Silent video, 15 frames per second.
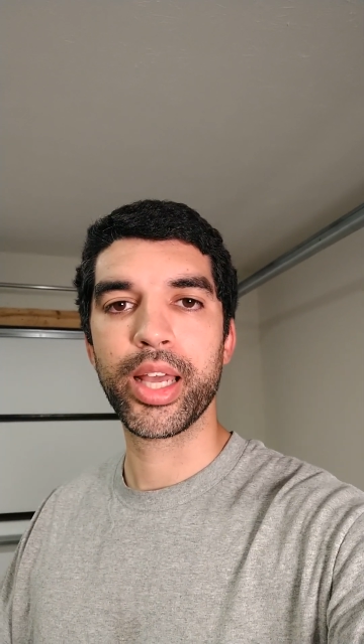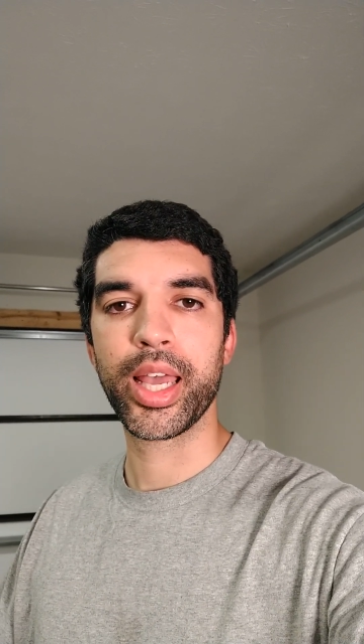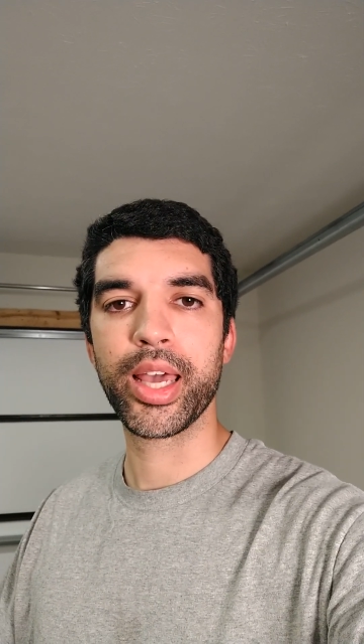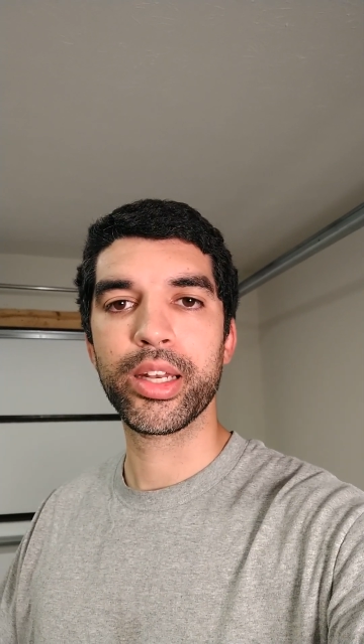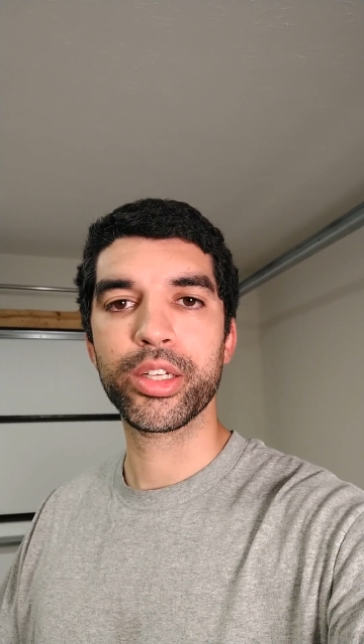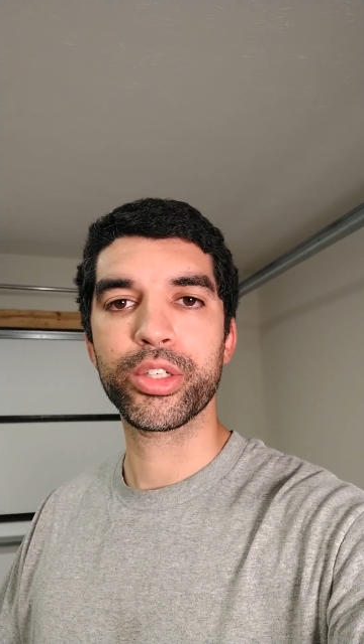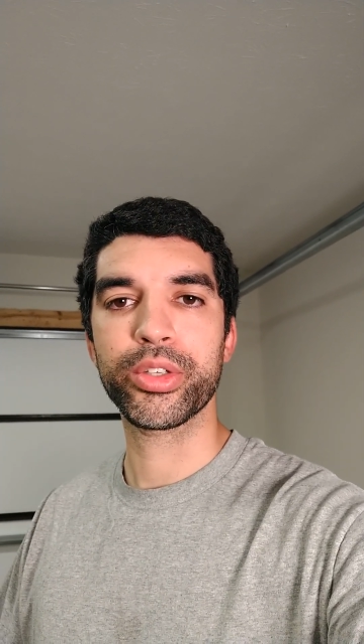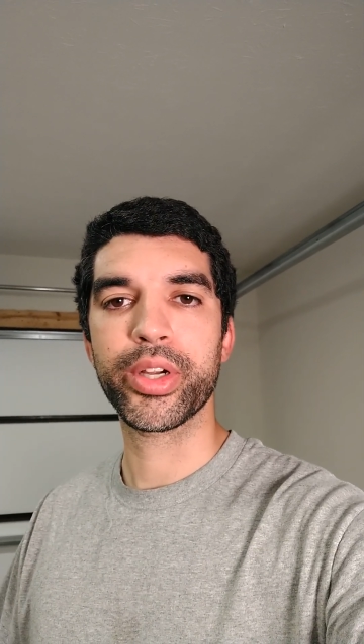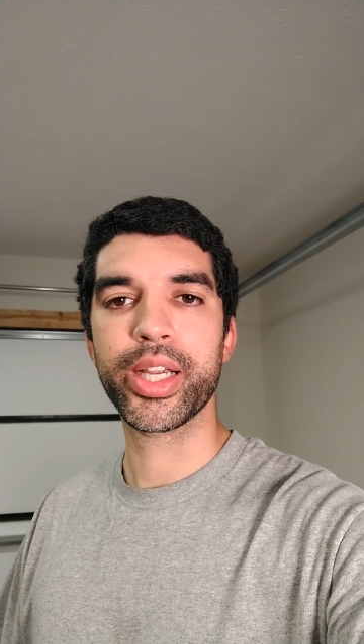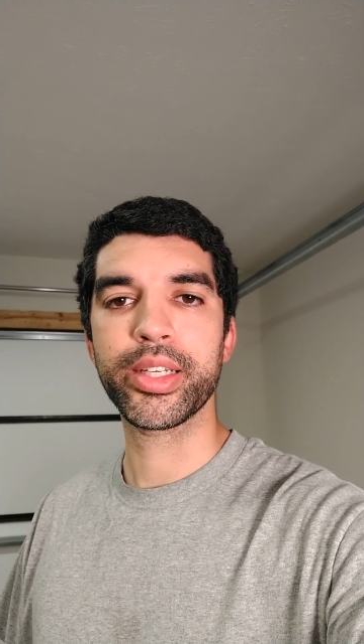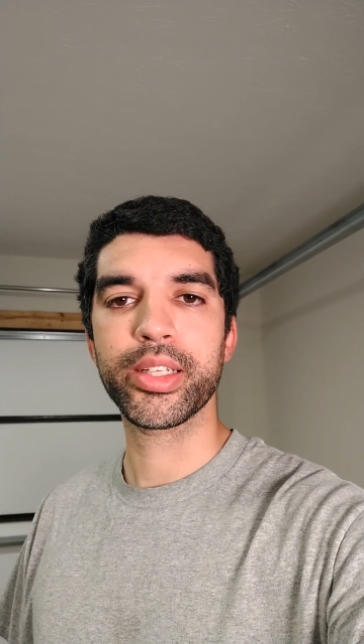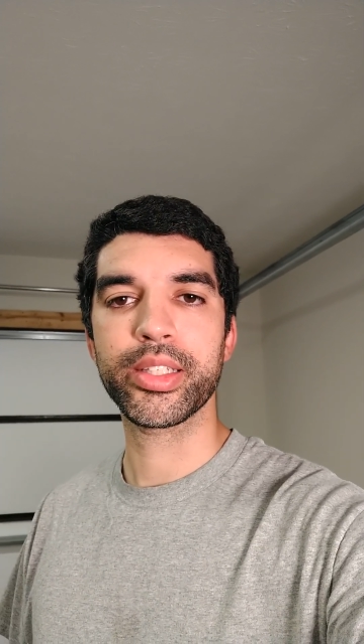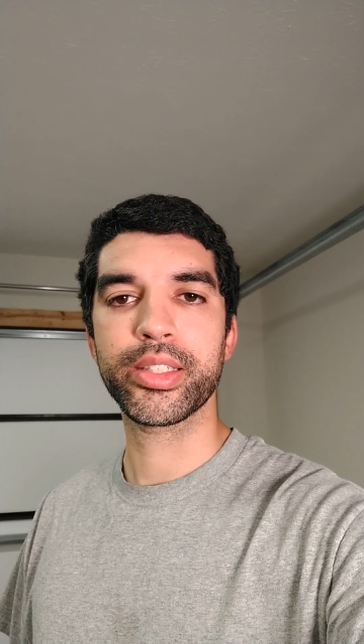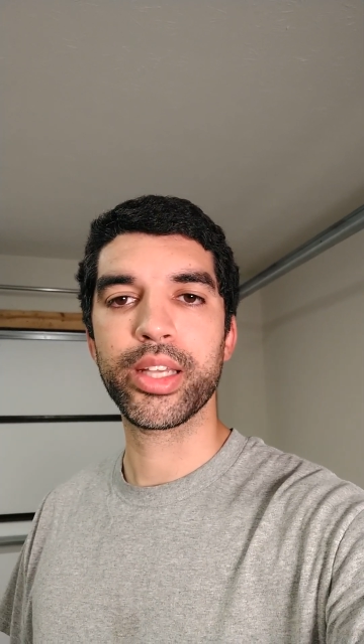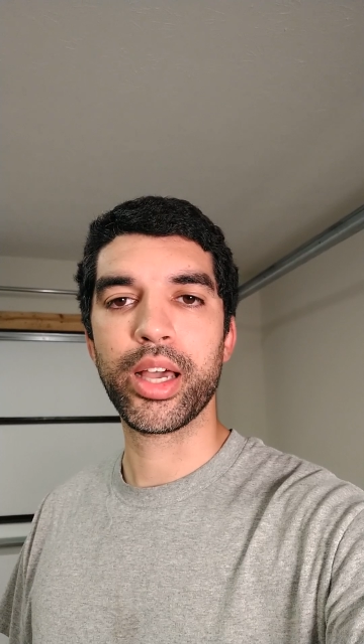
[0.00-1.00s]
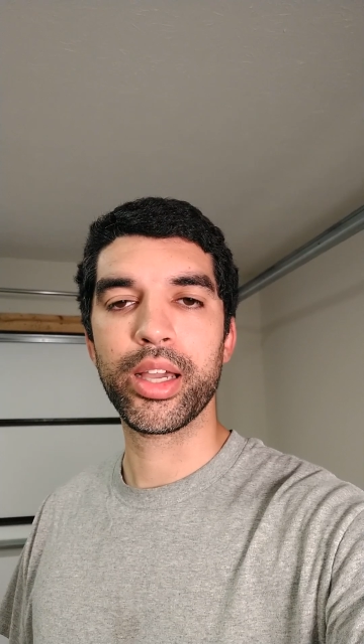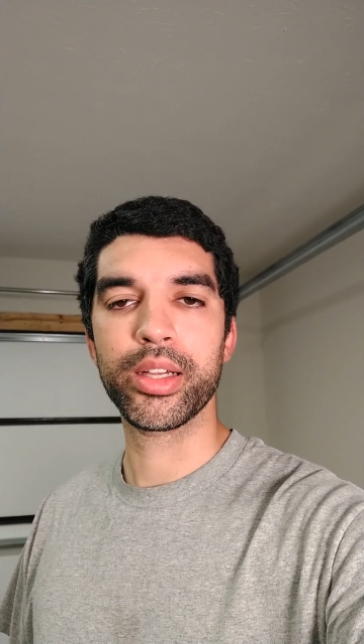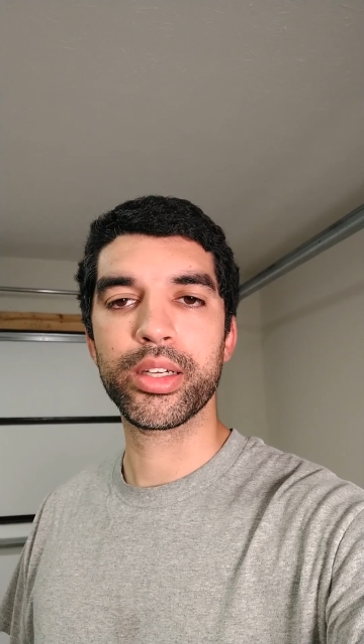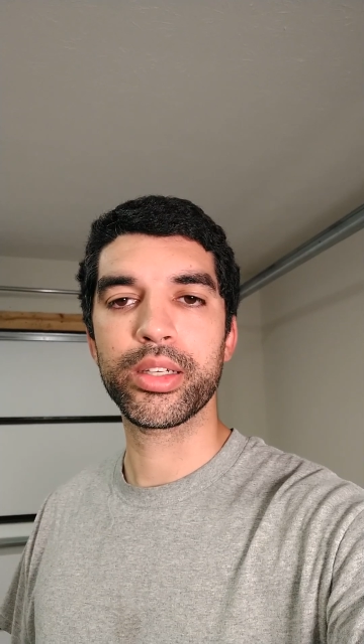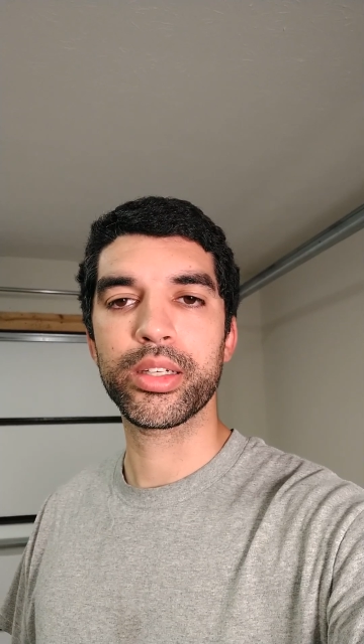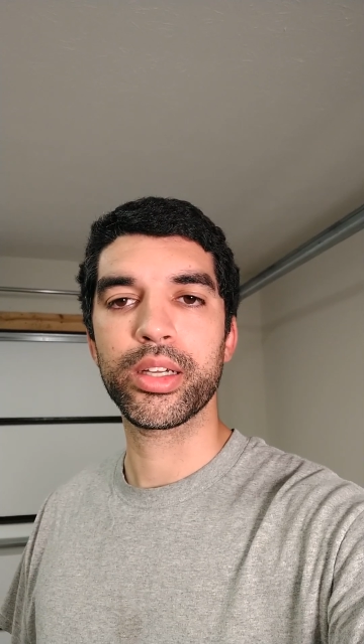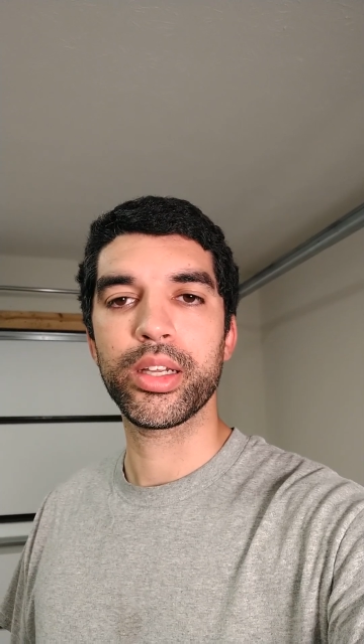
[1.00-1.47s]
I had a great
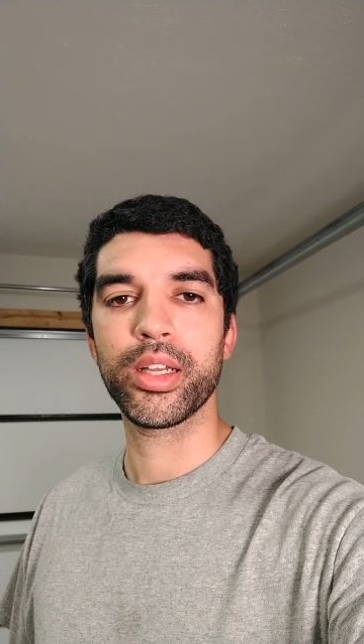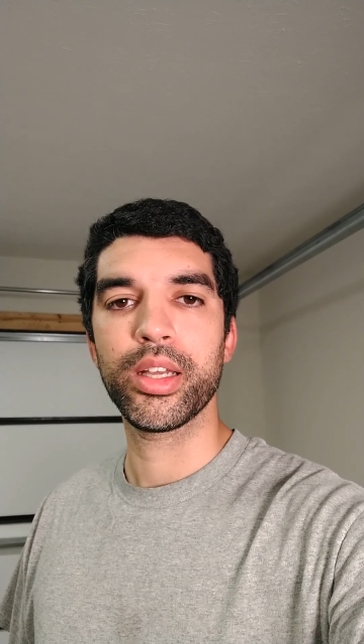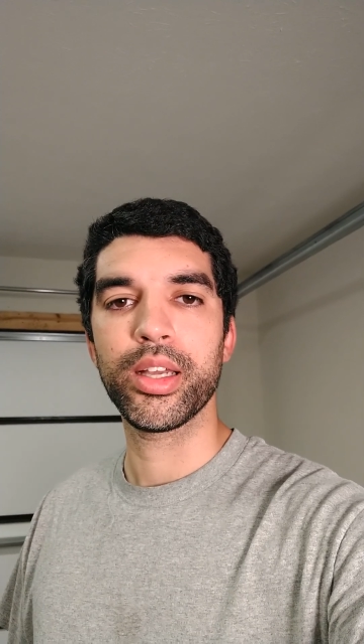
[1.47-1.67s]
desire